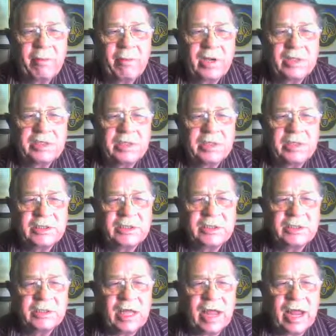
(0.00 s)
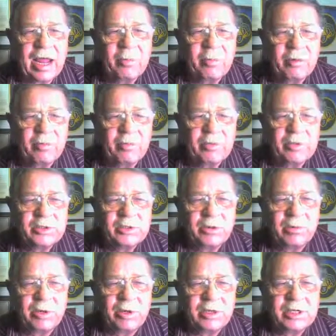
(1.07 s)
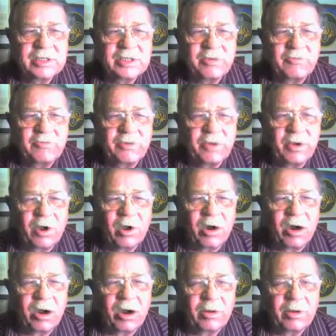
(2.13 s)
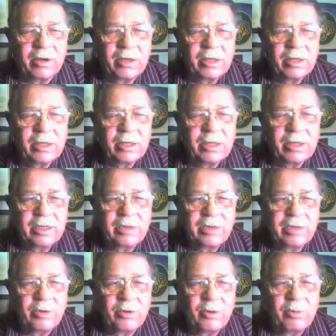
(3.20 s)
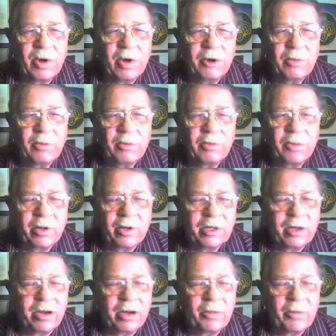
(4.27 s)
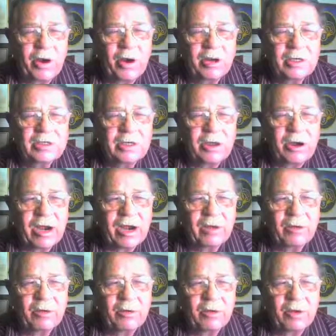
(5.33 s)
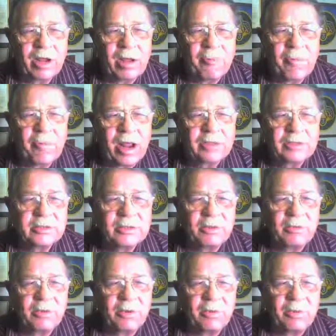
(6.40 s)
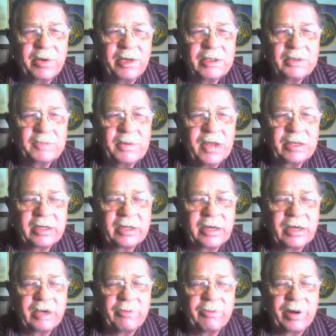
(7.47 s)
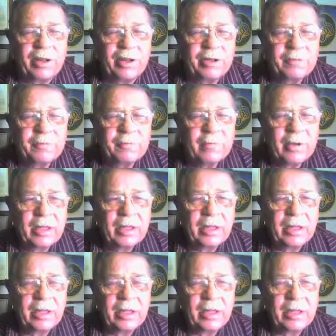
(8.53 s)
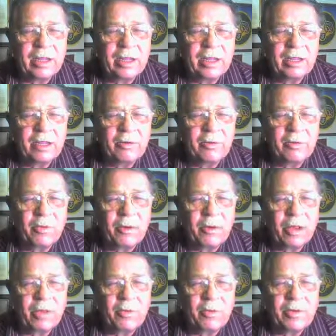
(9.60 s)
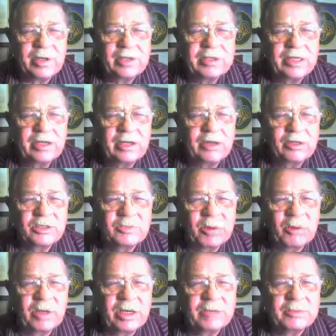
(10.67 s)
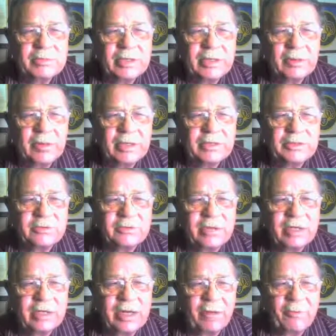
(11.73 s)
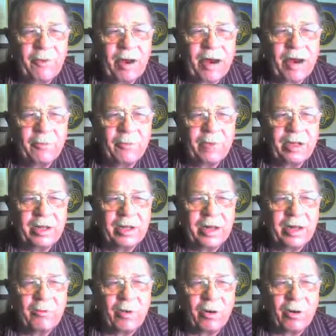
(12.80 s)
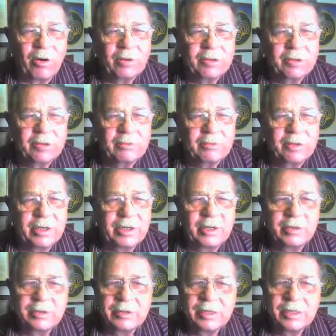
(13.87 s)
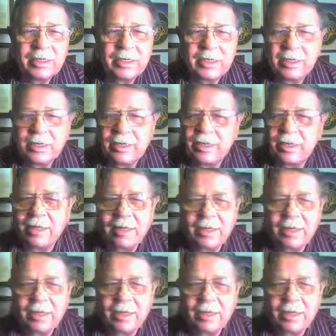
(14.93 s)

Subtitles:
we wasn't paying much attention to time, and we sure wasn't listening for the car. And lo and behold, our parents and our aunt and uncle got back sooner than what we expected anyway. And we was sitting there smoking them cigarettes and drinking that wine when in they walked. Well,